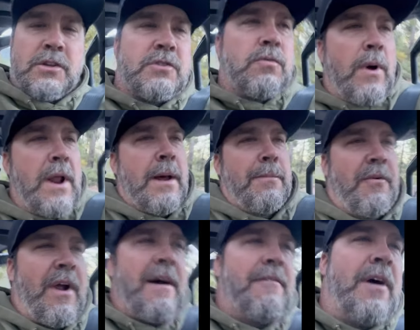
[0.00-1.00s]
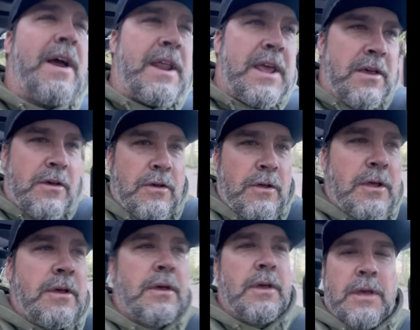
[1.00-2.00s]
just went up Driveline Hill,
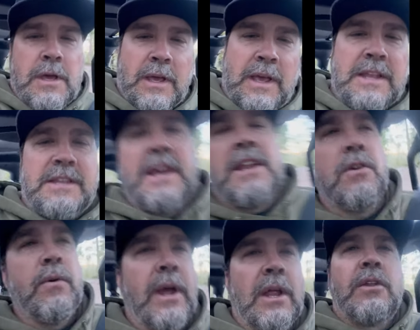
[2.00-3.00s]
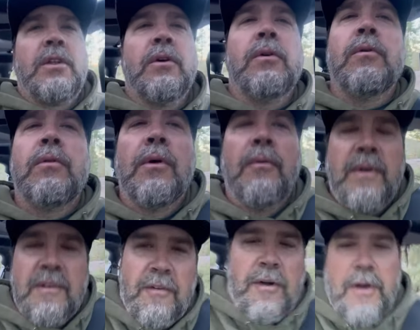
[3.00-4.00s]
continuing to the
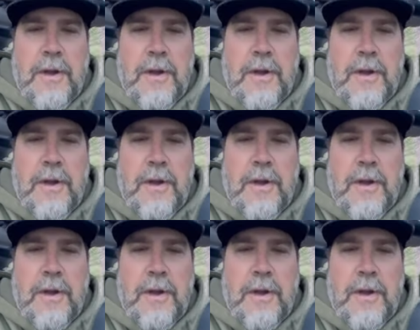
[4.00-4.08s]
river.